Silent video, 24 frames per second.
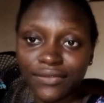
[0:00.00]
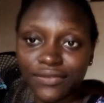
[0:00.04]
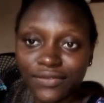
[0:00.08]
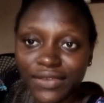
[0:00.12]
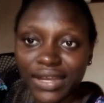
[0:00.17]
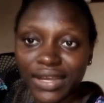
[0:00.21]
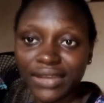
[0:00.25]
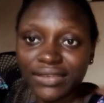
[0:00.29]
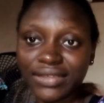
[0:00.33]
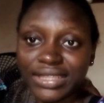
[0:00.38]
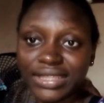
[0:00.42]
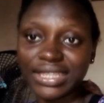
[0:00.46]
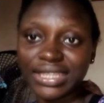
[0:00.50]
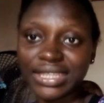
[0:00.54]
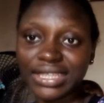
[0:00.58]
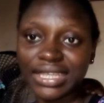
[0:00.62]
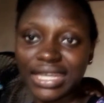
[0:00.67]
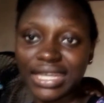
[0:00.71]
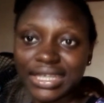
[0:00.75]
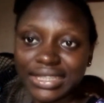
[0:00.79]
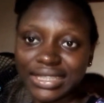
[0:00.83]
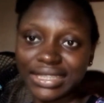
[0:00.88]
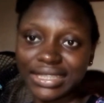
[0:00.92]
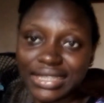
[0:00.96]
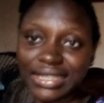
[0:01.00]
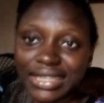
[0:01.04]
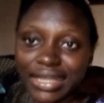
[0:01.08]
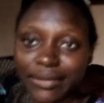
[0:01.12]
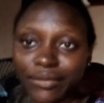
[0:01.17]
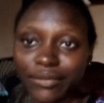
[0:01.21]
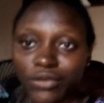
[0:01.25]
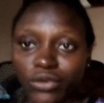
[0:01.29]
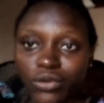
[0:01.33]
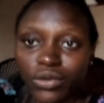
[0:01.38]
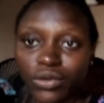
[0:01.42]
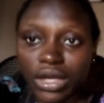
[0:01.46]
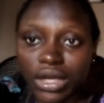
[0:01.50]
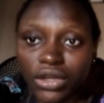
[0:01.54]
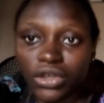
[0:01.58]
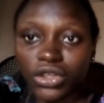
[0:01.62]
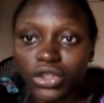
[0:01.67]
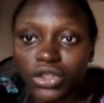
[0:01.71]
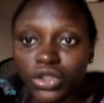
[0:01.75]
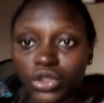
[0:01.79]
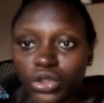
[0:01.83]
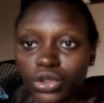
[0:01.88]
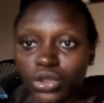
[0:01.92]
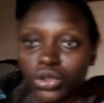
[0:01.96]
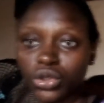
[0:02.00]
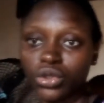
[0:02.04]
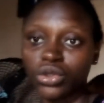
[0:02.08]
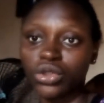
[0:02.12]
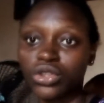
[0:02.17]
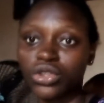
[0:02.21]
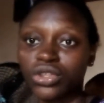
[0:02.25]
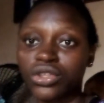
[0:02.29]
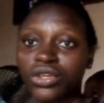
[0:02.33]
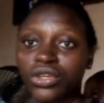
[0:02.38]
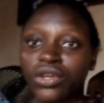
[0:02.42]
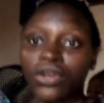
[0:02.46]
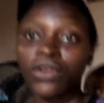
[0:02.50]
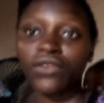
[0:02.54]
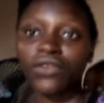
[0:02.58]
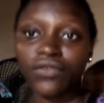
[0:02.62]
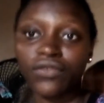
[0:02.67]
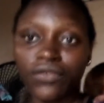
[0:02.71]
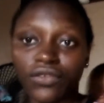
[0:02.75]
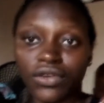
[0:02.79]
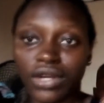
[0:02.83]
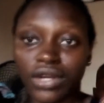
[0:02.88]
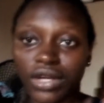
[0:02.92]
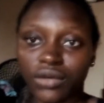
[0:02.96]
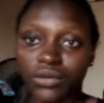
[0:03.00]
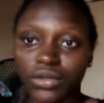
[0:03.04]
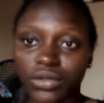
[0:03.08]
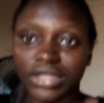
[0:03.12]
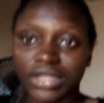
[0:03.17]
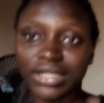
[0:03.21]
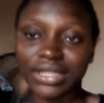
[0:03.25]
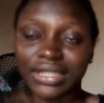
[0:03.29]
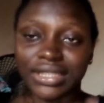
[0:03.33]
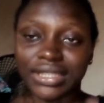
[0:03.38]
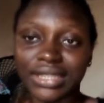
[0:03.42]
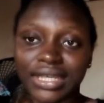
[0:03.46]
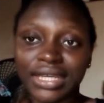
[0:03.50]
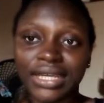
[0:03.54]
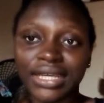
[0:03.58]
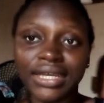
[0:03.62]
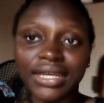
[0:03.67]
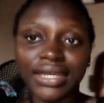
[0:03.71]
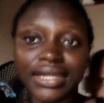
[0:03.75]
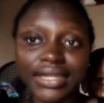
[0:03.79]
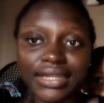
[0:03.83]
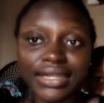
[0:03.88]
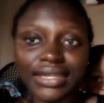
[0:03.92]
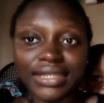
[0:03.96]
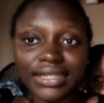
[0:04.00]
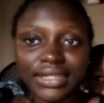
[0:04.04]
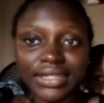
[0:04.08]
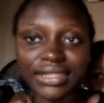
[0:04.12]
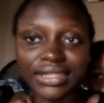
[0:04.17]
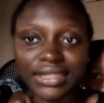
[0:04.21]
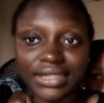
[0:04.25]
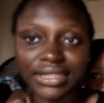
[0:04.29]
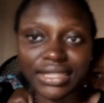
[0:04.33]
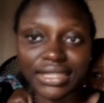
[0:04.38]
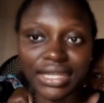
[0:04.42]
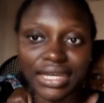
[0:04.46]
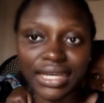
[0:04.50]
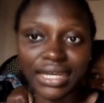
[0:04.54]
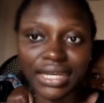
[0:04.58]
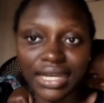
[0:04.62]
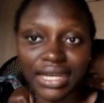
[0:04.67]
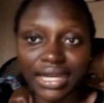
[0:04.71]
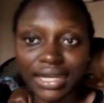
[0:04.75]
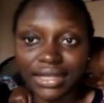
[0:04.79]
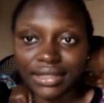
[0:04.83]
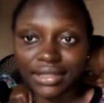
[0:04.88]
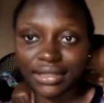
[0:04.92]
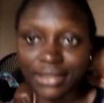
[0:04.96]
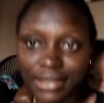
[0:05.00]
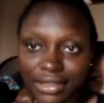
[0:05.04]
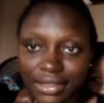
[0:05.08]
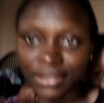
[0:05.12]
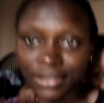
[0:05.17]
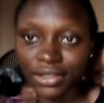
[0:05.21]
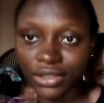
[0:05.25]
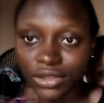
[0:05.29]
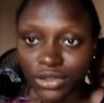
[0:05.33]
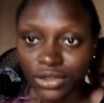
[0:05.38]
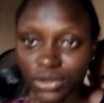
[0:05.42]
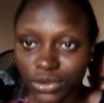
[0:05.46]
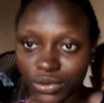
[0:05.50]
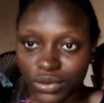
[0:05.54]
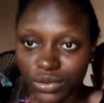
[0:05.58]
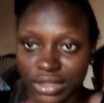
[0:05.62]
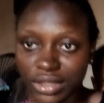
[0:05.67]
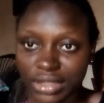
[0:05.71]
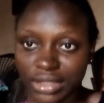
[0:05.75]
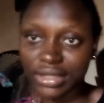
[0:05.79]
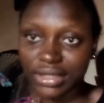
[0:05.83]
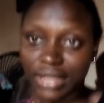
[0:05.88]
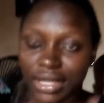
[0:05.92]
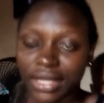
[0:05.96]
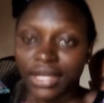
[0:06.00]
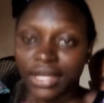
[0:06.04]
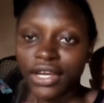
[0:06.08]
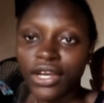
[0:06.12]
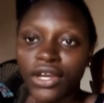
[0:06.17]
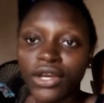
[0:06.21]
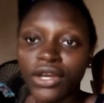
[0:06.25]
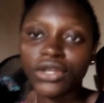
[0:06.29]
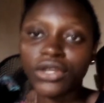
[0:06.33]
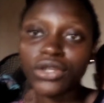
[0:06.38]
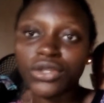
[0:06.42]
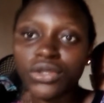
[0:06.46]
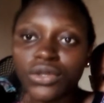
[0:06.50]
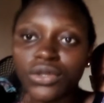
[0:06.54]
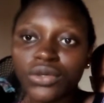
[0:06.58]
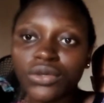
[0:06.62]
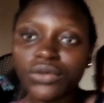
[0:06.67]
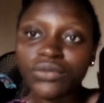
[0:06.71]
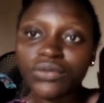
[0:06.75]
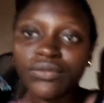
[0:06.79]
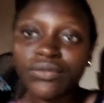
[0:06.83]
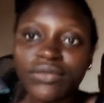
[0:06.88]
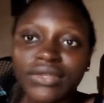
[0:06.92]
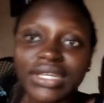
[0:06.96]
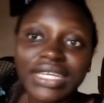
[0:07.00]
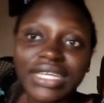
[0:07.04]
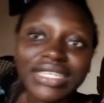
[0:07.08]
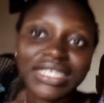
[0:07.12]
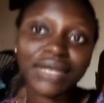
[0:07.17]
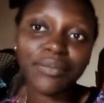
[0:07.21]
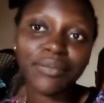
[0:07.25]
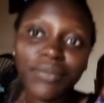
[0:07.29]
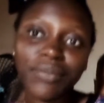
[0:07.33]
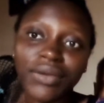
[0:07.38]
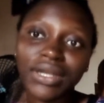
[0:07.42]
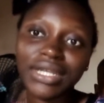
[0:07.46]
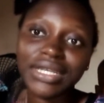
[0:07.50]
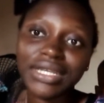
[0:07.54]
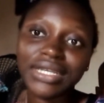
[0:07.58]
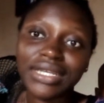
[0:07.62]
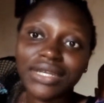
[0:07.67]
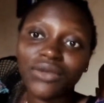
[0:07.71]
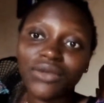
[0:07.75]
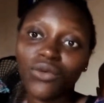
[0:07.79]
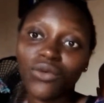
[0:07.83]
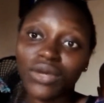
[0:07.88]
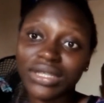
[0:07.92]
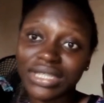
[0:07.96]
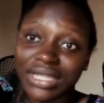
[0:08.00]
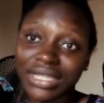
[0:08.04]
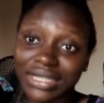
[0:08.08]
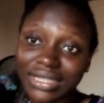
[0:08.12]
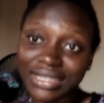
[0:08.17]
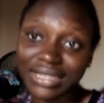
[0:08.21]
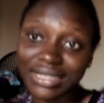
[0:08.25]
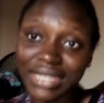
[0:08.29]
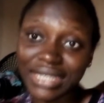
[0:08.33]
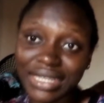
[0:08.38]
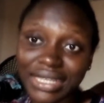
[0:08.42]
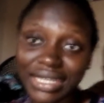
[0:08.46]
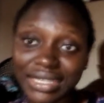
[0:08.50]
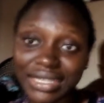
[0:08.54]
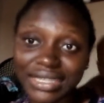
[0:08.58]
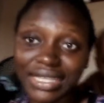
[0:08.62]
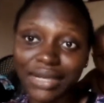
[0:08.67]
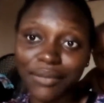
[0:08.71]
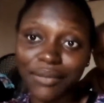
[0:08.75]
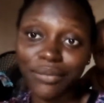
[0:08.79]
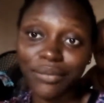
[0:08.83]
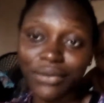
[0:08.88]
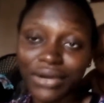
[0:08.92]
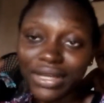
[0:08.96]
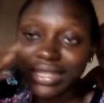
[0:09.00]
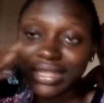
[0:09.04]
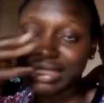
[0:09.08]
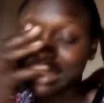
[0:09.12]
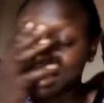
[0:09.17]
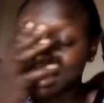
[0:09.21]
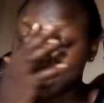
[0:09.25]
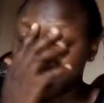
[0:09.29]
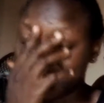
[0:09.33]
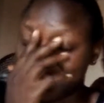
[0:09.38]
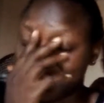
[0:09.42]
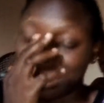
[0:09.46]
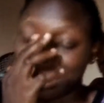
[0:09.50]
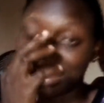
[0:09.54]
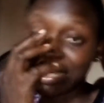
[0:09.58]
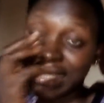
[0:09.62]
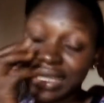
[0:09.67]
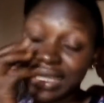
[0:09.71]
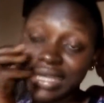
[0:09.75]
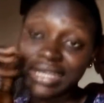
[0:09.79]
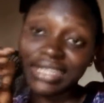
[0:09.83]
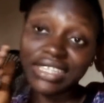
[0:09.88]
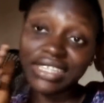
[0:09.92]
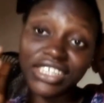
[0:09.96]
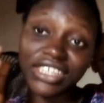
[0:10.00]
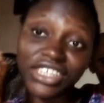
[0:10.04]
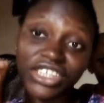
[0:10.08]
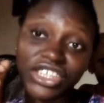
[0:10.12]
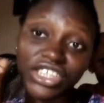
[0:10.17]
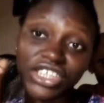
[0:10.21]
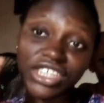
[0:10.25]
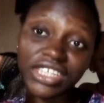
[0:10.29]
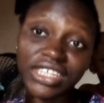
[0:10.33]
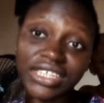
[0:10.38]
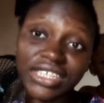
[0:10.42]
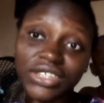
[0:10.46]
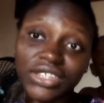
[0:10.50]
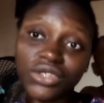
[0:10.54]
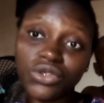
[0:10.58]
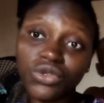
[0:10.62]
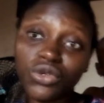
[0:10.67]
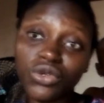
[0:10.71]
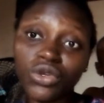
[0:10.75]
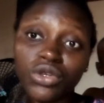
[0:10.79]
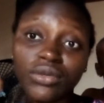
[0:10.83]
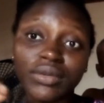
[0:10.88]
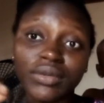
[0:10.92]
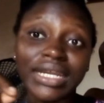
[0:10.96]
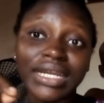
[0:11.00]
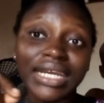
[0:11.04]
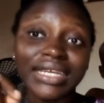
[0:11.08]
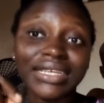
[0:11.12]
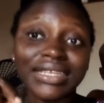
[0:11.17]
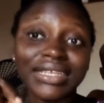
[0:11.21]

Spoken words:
5 seaters that we are going to use for now, which is 3-seater and the 2-seater. So there's a plate, one certain time that I priced the chair, they told me that